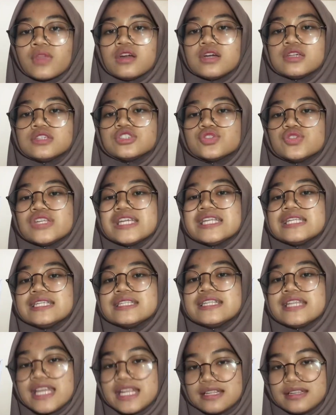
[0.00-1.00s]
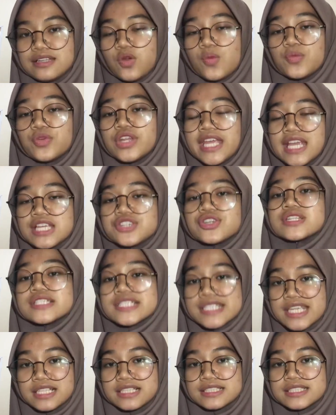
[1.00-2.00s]
Students need communication
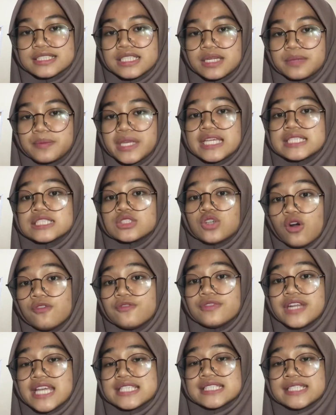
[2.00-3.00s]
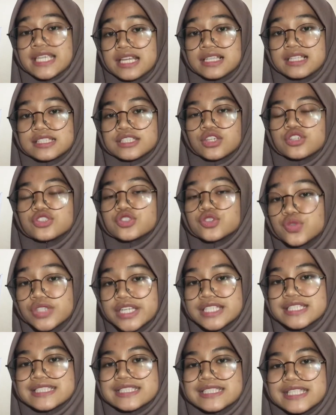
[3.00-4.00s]
skills. Because of their skills,
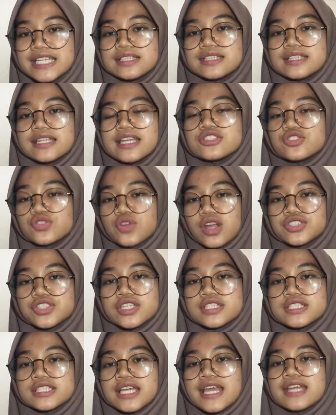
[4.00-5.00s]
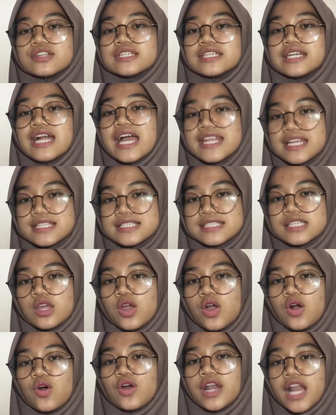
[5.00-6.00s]
students need instructions and guidance
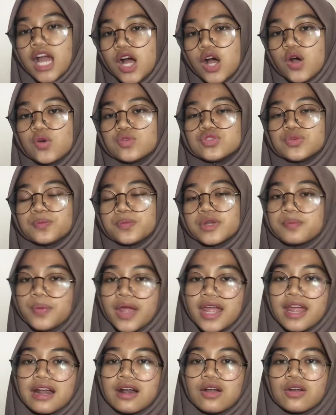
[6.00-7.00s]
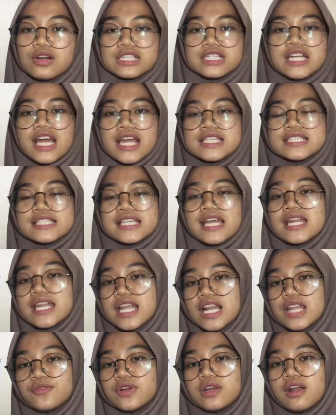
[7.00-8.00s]
on how to prepare, organize, and
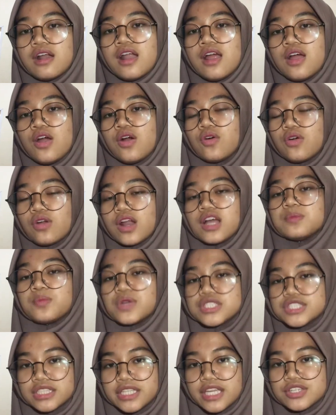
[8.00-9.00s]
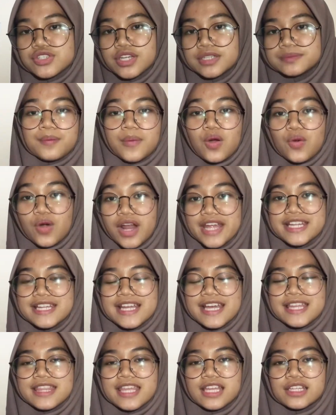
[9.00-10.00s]
deliver oral presentation. Alright,
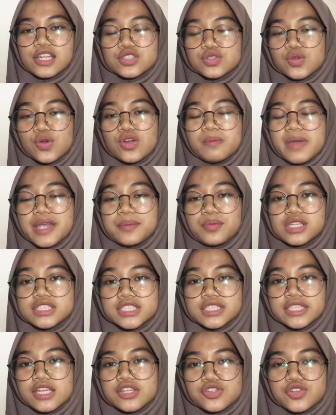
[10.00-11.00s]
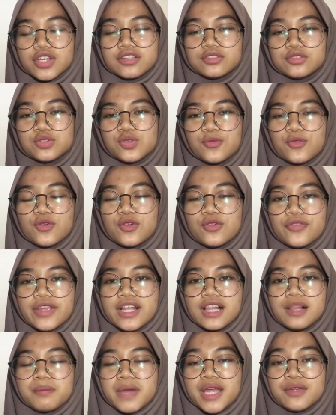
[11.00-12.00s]
I think that's all my presentation to
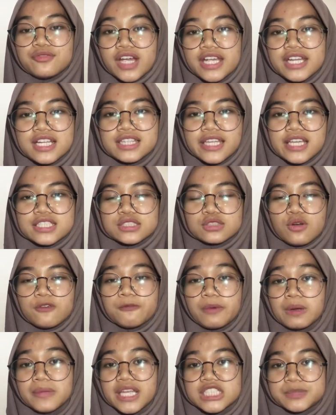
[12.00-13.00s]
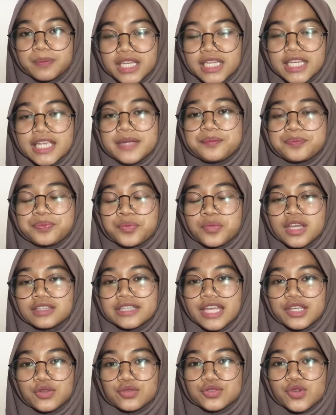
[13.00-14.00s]
fulfill my final test of public speaking.
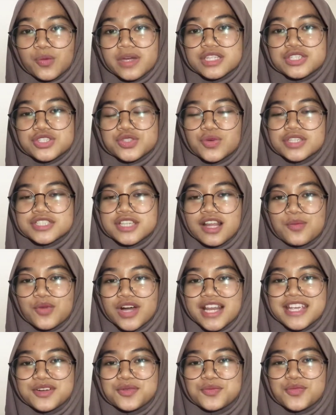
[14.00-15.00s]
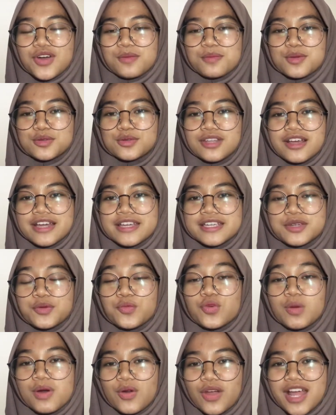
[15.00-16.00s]
Thank you so much. Wassalamualaikum warahmatullahi
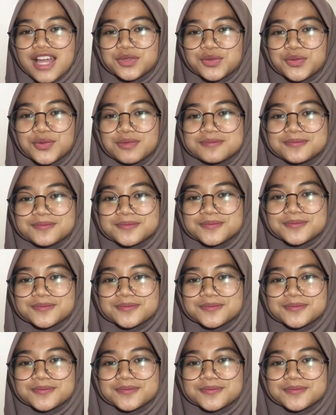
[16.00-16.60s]
wabarakatuh.